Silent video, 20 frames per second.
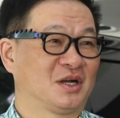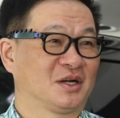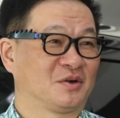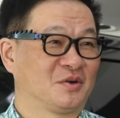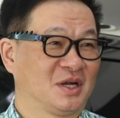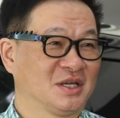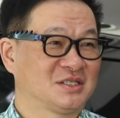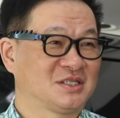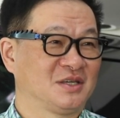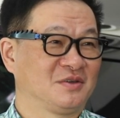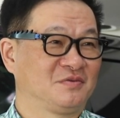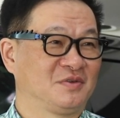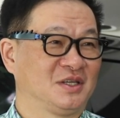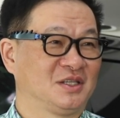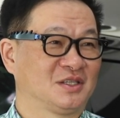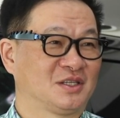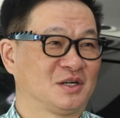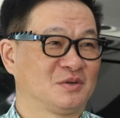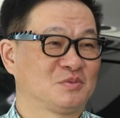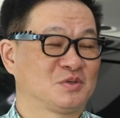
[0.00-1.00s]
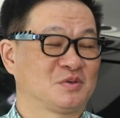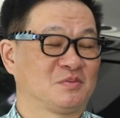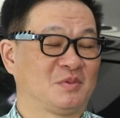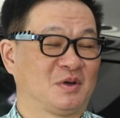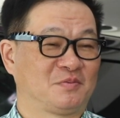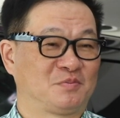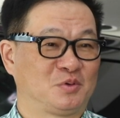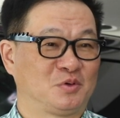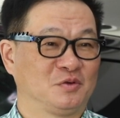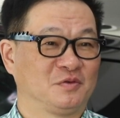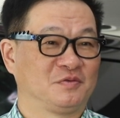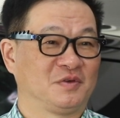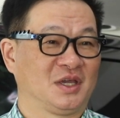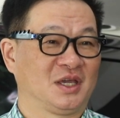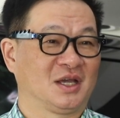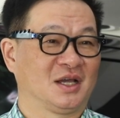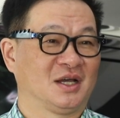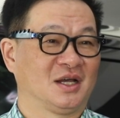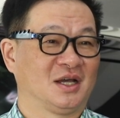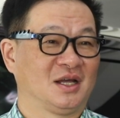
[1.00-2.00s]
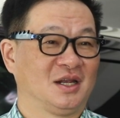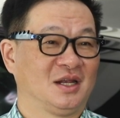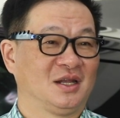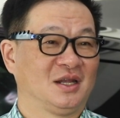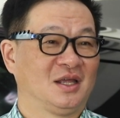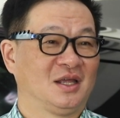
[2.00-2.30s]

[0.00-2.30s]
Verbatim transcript: aggressive in terms of approving uh,